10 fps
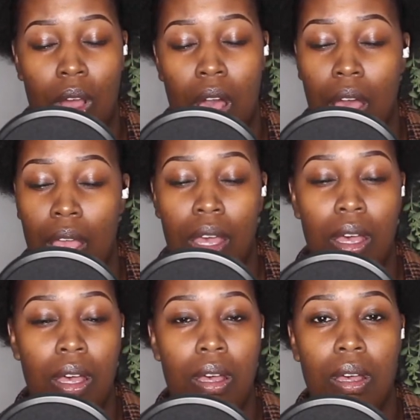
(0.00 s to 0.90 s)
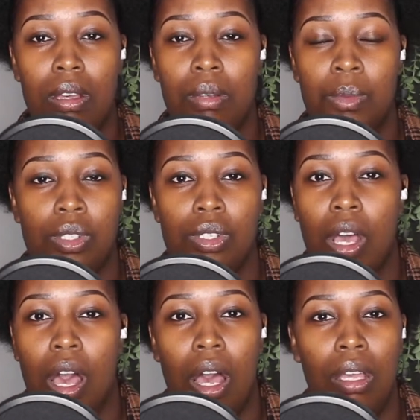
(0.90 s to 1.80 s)
I am
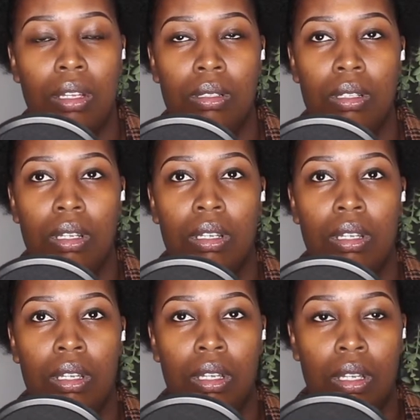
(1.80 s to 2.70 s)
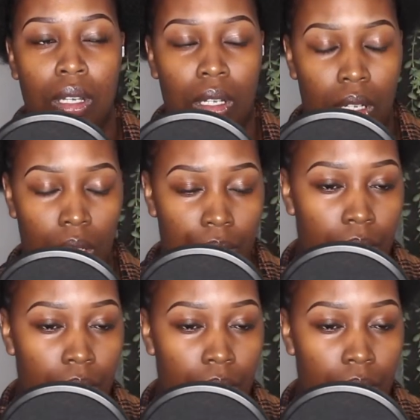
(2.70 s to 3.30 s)
child of